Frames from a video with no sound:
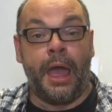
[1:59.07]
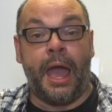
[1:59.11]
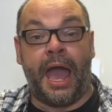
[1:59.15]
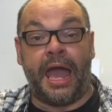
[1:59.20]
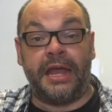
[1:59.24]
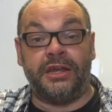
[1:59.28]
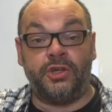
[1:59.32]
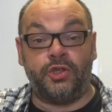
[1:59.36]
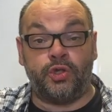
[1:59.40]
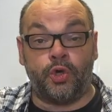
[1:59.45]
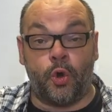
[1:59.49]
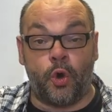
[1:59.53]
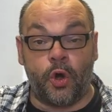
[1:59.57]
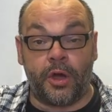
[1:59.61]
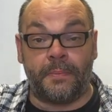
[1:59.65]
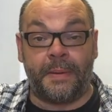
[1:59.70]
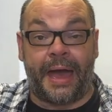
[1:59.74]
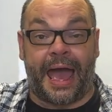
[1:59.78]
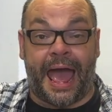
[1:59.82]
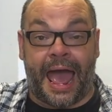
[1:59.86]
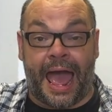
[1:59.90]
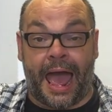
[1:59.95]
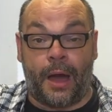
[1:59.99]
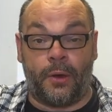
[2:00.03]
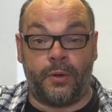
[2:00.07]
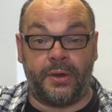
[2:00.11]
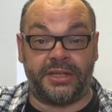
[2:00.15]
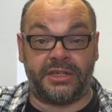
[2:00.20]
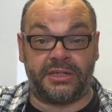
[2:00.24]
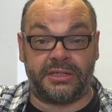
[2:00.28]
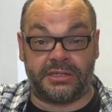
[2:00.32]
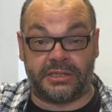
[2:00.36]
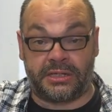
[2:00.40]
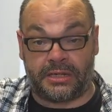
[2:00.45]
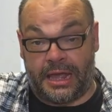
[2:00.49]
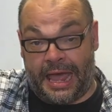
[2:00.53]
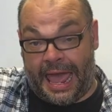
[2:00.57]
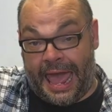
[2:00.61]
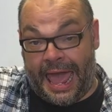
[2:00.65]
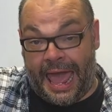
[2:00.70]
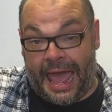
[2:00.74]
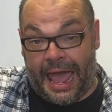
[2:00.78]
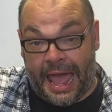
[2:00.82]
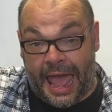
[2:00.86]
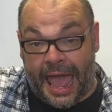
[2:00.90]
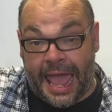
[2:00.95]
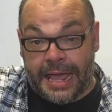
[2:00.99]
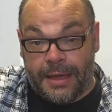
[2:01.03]
And you talk about how it's
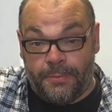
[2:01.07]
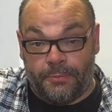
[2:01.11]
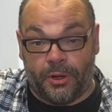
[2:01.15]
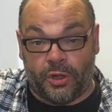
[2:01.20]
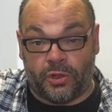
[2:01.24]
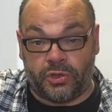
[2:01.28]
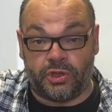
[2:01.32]
able